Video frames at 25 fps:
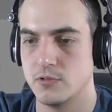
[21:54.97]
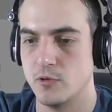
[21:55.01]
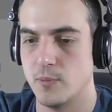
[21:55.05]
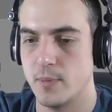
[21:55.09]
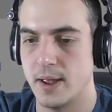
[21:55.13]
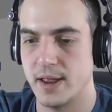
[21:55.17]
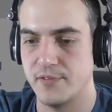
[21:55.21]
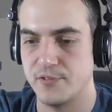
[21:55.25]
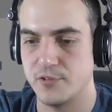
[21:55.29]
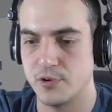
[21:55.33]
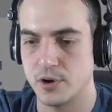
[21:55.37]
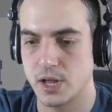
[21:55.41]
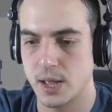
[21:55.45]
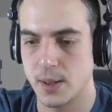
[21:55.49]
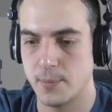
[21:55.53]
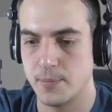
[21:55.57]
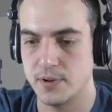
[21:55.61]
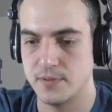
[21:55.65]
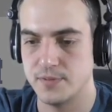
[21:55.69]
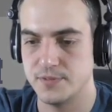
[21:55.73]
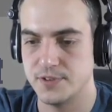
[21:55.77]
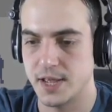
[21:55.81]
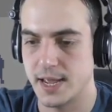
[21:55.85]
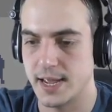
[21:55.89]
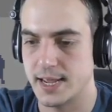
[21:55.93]
Remain for a
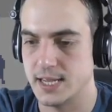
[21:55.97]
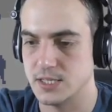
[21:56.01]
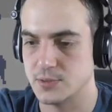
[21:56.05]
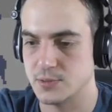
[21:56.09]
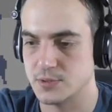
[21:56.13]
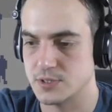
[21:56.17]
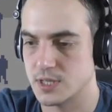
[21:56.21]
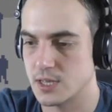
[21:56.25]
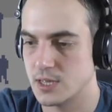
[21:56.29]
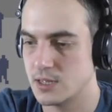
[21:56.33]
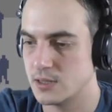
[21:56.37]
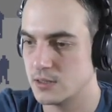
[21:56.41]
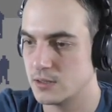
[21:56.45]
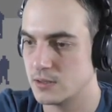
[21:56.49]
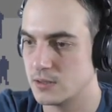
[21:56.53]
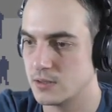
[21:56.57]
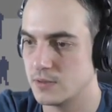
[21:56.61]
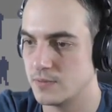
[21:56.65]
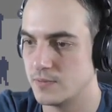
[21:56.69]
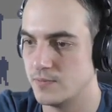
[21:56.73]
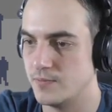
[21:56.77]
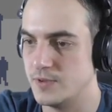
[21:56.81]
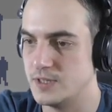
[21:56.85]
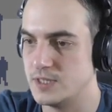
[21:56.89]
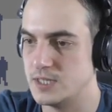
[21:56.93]
couple of days, was that?
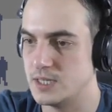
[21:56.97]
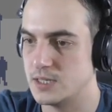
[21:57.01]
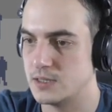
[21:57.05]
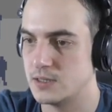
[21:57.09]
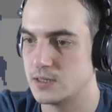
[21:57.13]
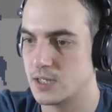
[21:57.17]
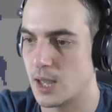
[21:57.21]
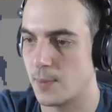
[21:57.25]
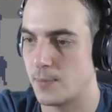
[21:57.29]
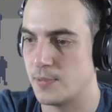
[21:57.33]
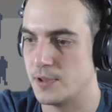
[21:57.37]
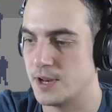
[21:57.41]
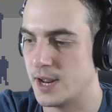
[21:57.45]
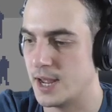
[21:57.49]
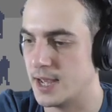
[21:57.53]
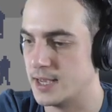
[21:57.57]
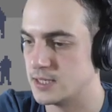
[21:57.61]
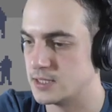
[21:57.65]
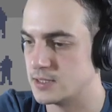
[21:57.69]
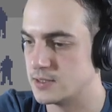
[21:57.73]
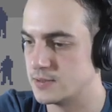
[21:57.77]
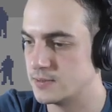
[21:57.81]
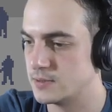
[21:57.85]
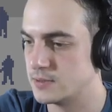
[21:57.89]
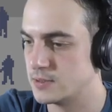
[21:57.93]
Visit a couple of
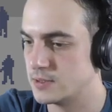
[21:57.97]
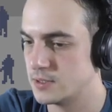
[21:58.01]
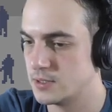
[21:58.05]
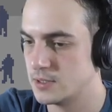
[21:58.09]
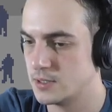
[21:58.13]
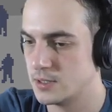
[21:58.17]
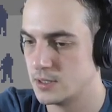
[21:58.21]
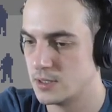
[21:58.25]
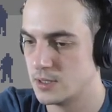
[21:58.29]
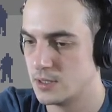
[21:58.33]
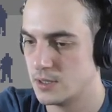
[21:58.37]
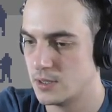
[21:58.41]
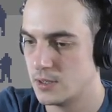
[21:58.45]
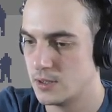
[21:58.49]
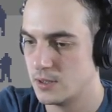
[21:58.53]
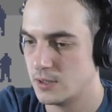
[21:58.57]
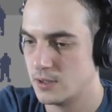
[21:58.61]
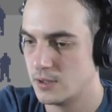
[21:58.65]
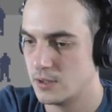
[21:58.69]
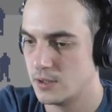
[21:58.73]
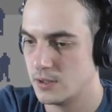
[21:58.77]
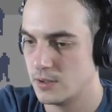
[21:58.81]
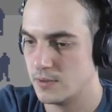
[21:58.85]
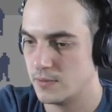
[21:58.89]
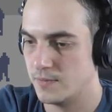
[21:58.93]
days.
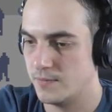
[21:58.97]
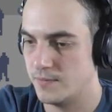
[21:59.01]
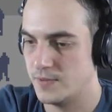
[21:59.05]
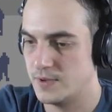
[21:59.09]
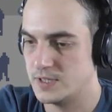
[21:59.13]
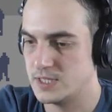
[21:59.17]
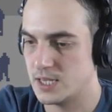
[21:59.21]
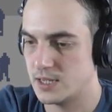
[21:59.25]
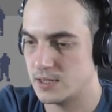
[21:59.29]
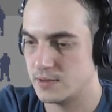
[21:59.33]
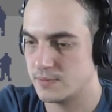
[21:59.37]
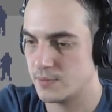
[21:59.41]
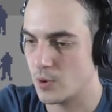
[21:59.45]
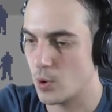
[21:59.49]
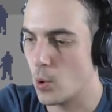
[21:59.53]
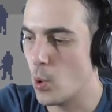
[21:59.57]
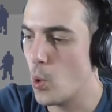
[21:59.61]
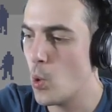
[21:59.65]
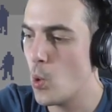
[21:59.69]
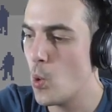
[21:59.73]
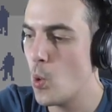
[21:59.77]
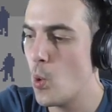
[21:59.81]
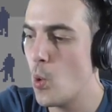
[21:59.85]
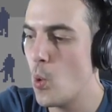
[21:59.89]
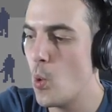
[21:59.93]
Visit...
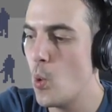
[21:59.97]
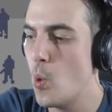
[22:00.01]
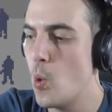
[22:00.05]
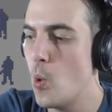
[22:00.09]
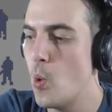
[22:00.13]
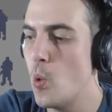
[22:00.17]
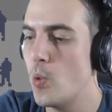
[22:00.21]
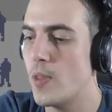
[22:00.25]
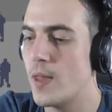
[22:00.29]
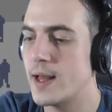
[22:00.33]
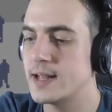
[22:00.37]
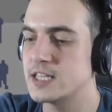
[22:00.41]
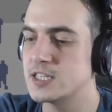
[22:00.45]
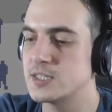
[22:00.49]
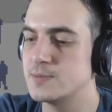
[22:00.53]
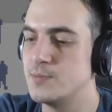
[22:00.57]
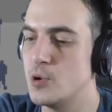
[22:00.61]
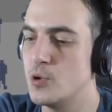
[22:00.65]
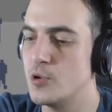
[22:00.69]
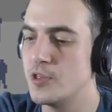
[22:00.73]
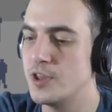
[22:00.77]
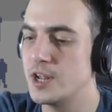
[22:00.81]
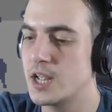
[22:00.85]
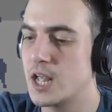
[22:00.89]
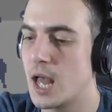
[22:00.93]
Oh, that's
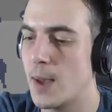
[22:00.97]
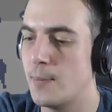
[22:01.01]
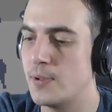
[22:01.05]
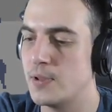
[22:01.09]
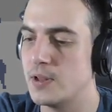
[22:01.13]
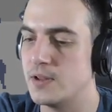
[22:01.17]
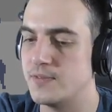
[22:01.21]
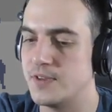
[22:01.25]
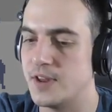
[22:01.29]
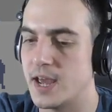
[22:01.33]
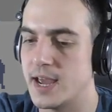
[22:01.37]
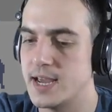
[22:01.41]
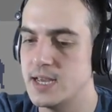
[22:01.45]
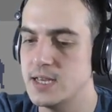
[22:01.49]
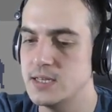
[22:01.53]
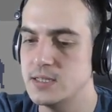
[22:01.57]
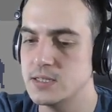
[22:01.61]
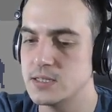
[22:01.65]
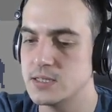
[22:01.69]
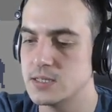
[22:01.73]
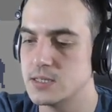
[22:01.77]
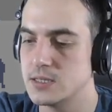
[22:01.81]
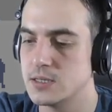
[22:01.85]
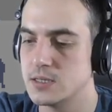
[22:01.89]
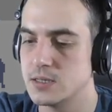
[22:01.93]
more than a couple of
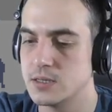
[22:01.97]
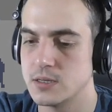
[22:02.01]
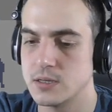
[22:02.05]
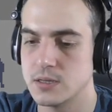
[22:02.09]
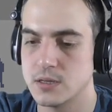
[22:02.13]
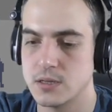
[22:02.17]
days.